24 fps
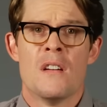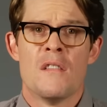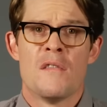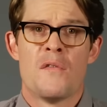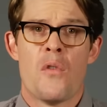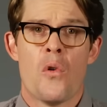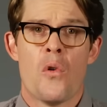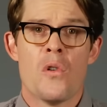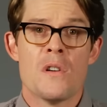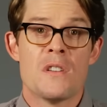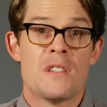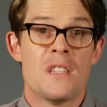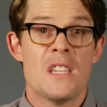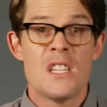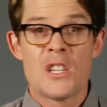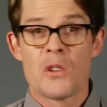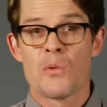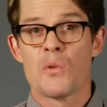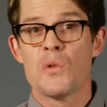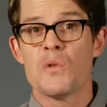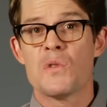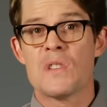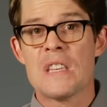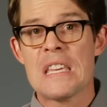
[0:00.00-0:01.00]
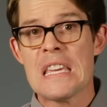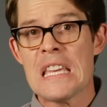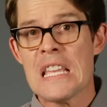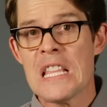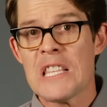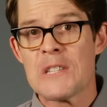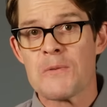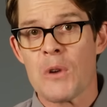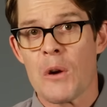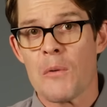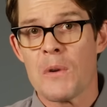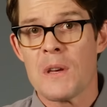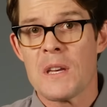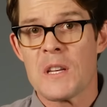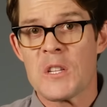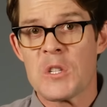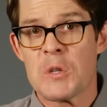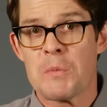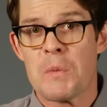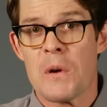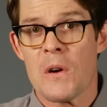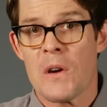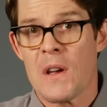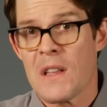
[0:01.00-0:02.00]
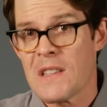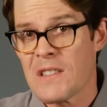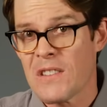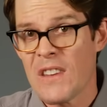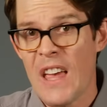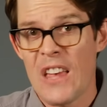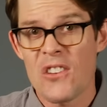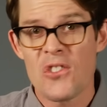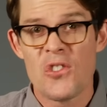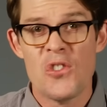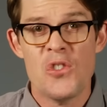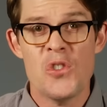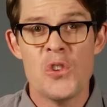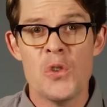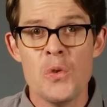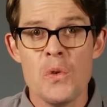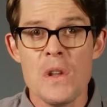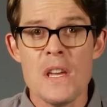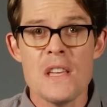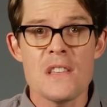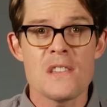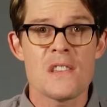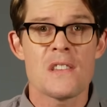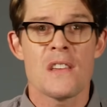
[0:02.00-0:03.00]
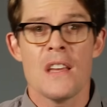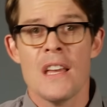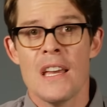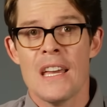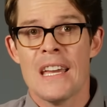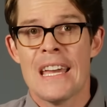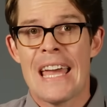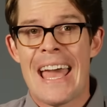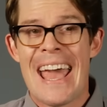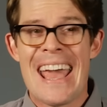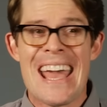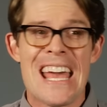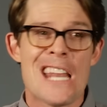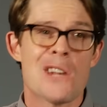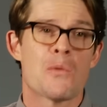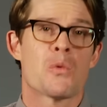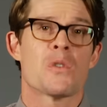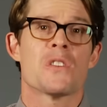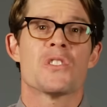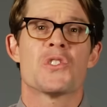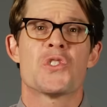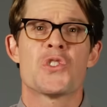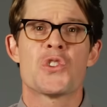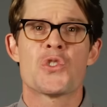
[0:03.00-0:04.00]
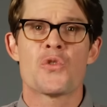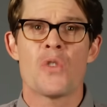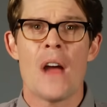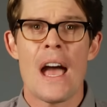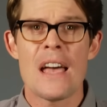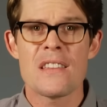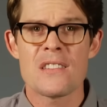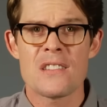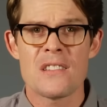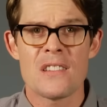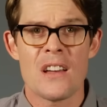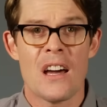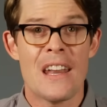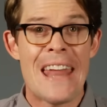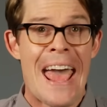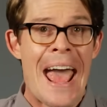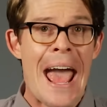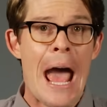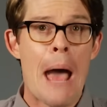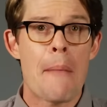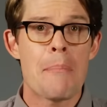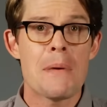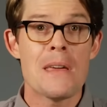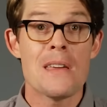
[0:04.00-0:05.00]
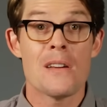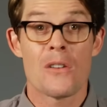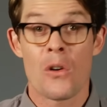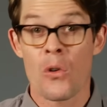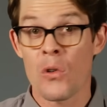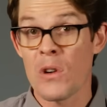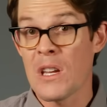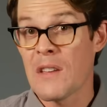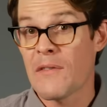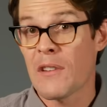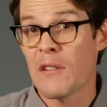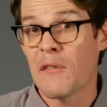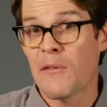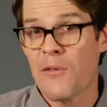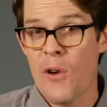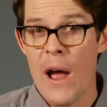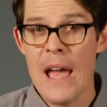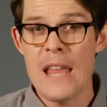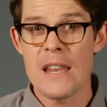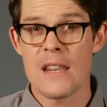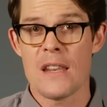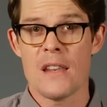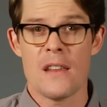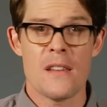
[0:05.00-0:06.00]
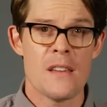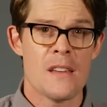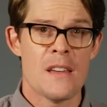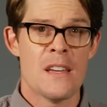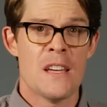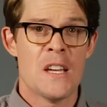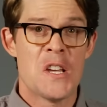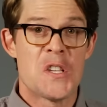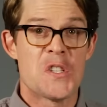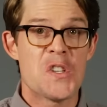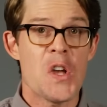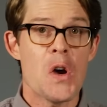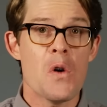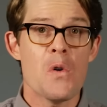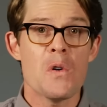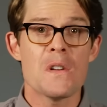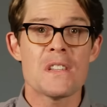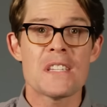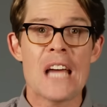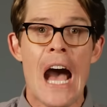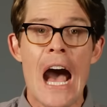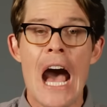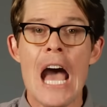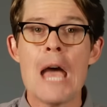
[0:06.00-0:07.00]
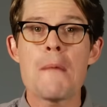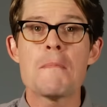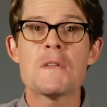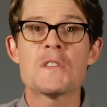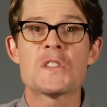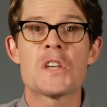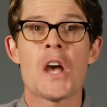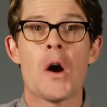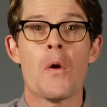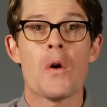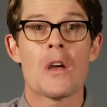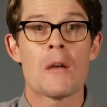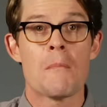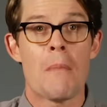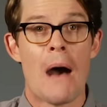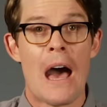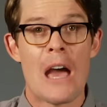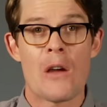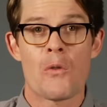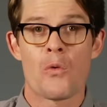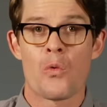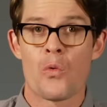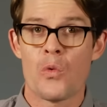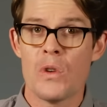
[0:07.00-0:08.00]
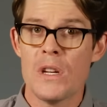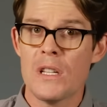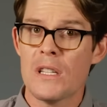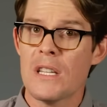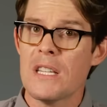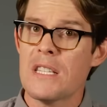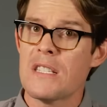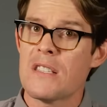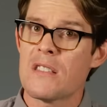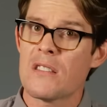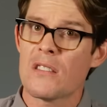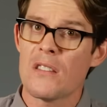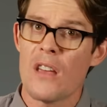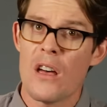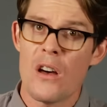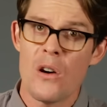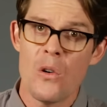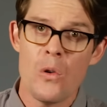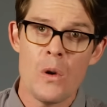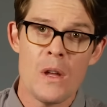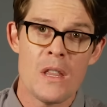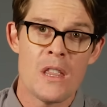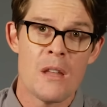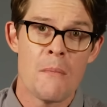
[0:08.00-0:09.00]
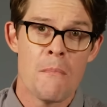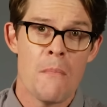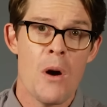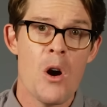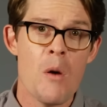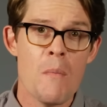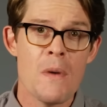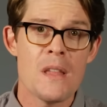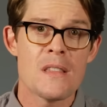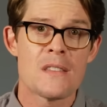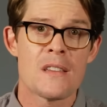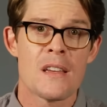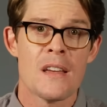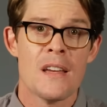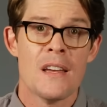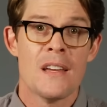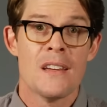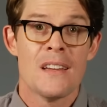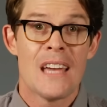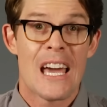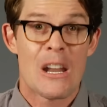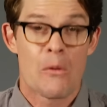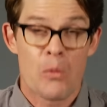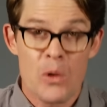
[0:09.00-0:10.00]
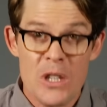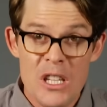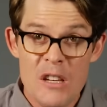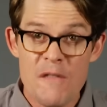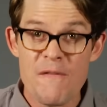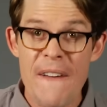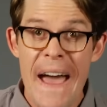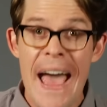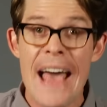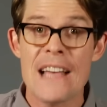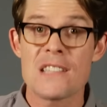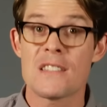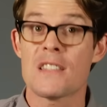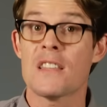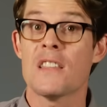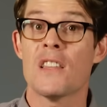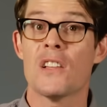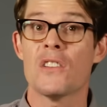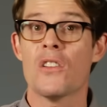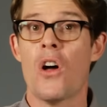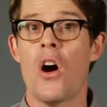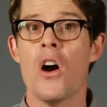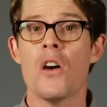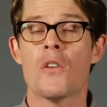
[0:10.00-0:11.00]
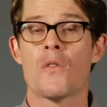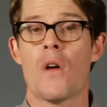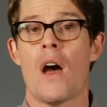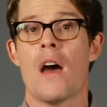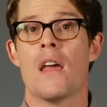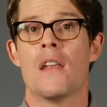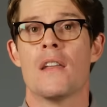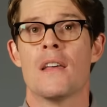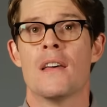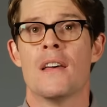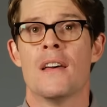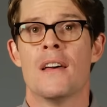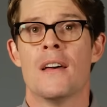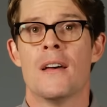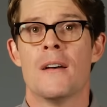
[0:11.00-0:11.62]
forced into routines where we experience less newness, and we're stressed, unhappy, or even frightened. So time is going by really slow in the moment and really fast in the long run.